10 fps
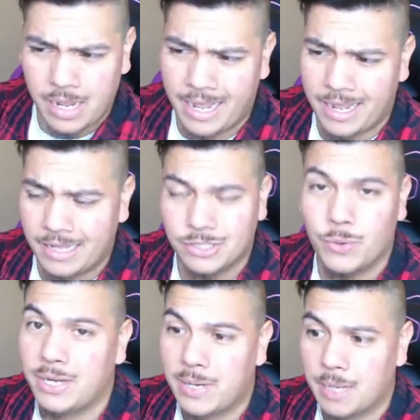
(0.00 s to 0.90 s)
Uh,
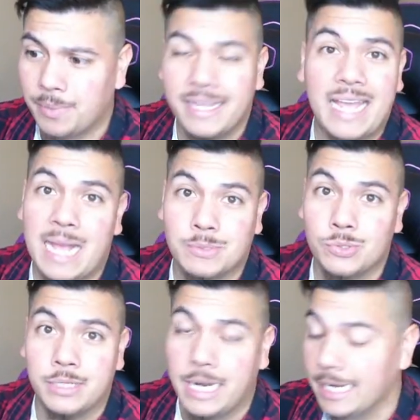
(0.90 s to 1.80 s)
do I know how to play?
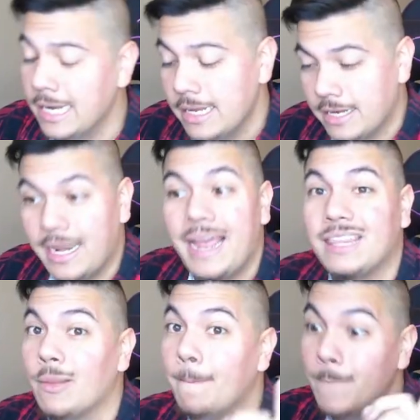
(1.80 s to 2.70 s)
Absolutely not. Not
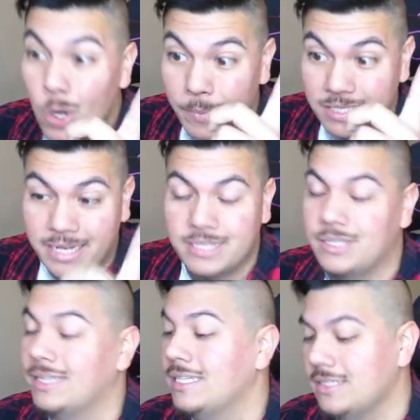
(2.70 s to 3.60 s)
at the moment,
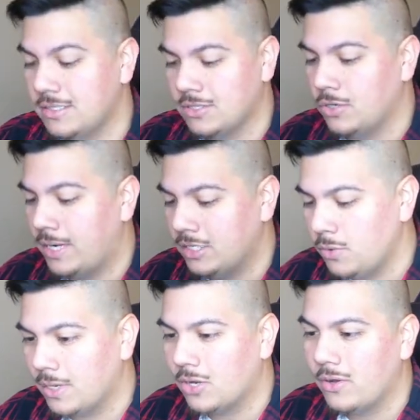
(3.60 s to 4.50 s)
at least. So I
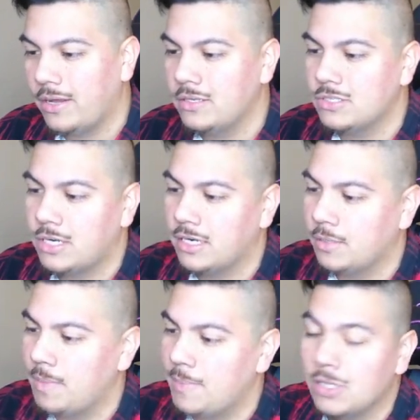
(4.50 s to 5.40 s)
do want to go ahead and
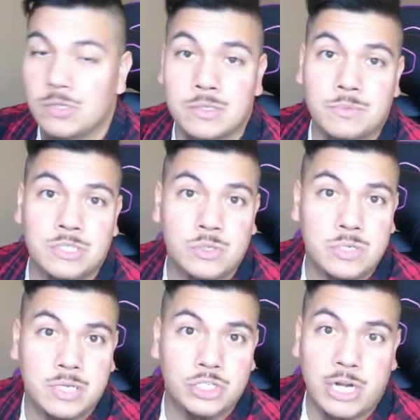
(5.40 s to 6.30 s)
start maybe a little
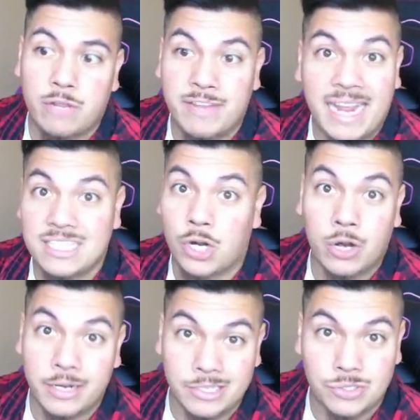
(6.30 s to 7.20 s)
series on the channel if you guys
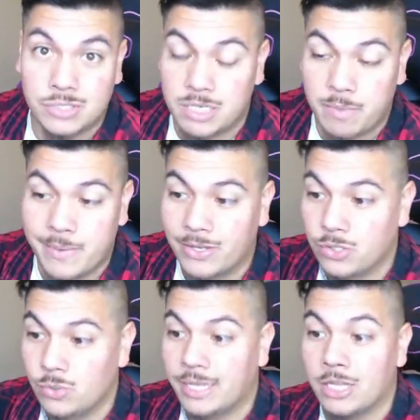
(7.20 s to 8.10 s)
are interested. Maybe I
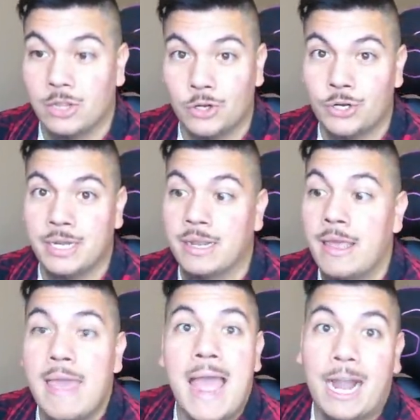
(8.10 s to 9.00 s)
could do like a
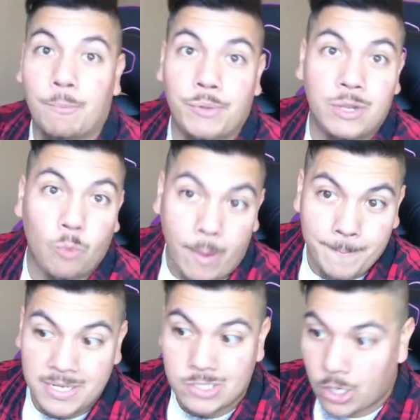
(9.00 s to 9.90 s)
learning how to play
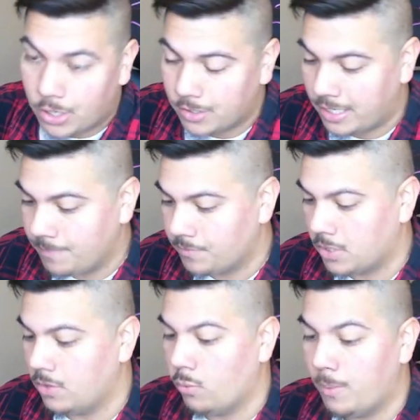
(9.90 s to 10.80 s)
One Piece card
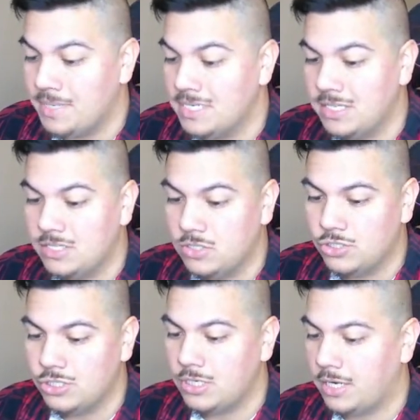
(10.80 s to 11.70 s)
game, uh, One Piece
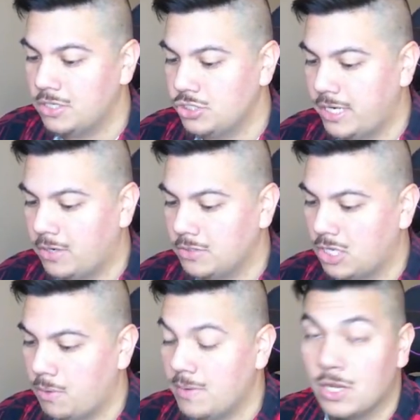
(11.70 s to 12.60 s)
TCG on the channel.
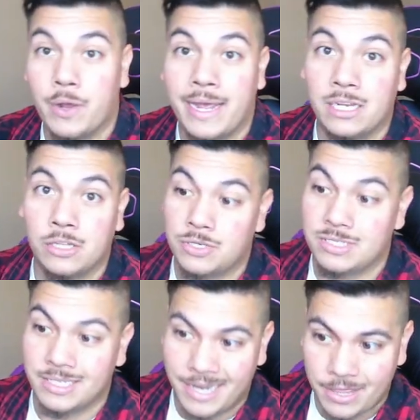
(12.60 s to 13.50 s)
So that way we can go ahead and
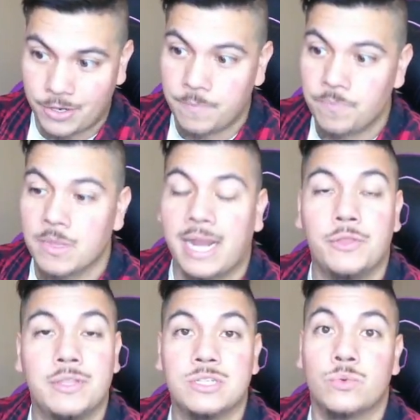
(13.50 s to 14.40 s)
learn together. I
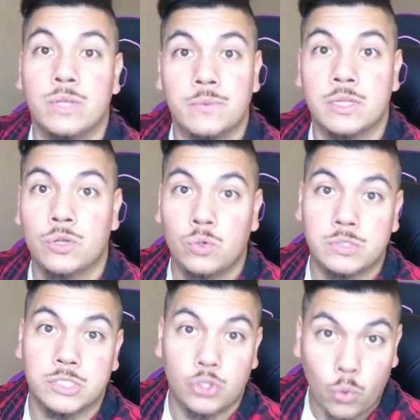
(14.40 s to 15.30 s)
know there's a really, really
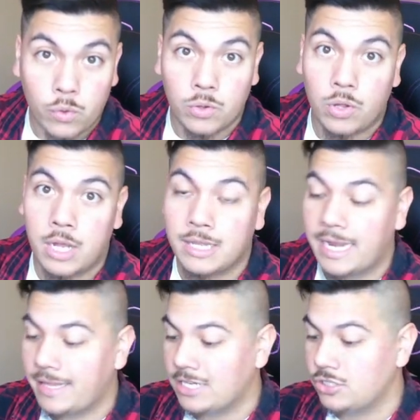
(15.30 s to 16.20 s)
cool tutorial
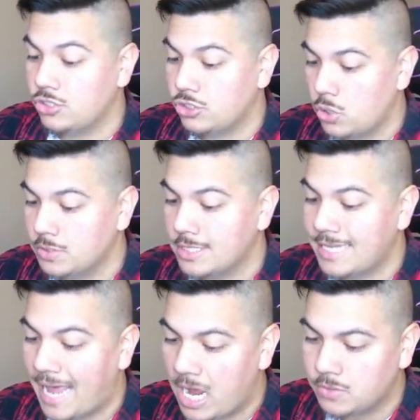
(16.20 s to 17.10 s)
online that actually shows
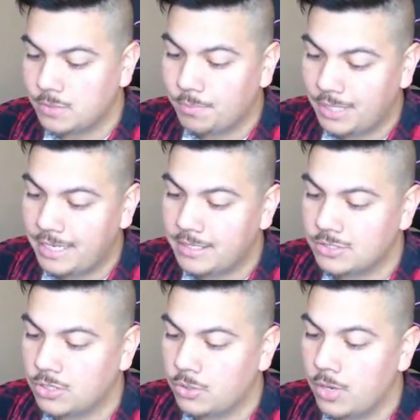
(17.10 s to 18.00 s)
us how to play it.
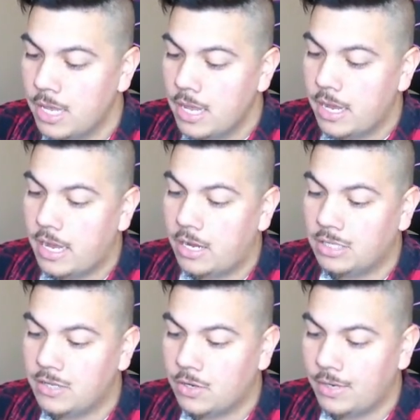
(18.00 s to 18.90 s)
So uh,
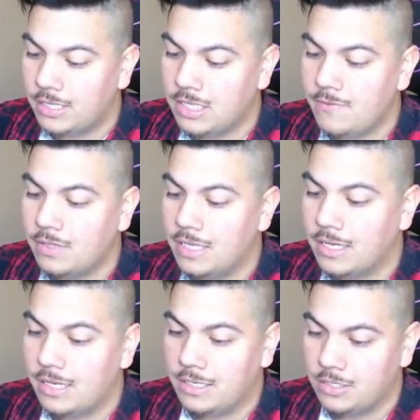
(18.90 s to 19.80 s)
I'll go ahead and leave a
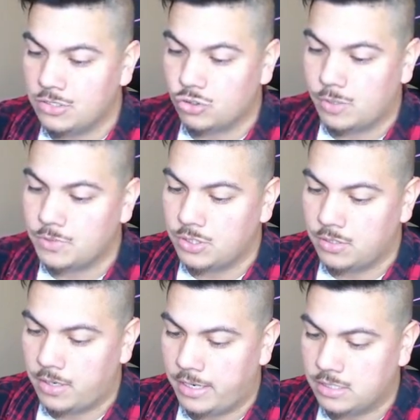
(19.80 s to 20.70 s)
link in the
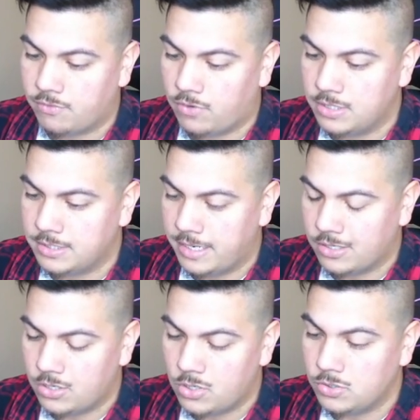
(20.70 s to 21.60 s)
description as far as
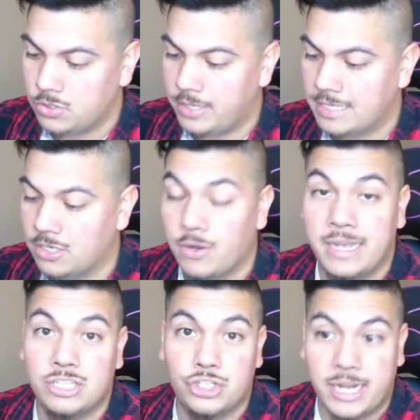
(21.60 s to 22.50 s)
that goes. So you guys can go
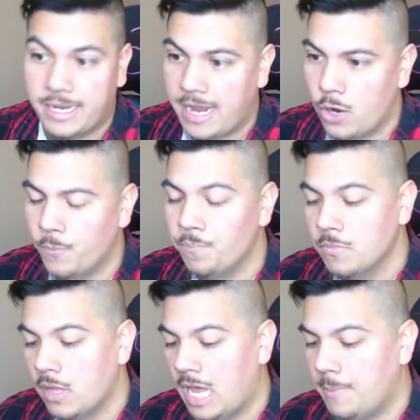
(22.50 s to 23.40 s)
ahead and check it out.
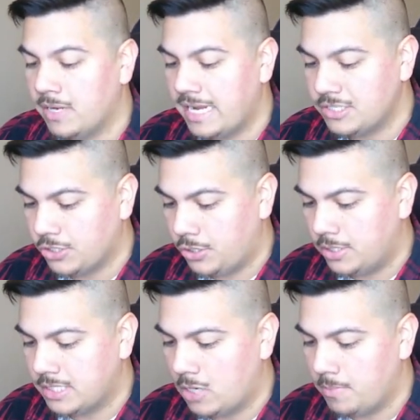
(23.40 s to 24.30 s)
Uh, but you guys are
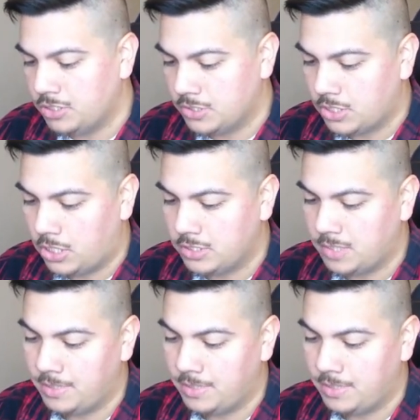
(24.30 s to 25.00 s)
curious how much this costs.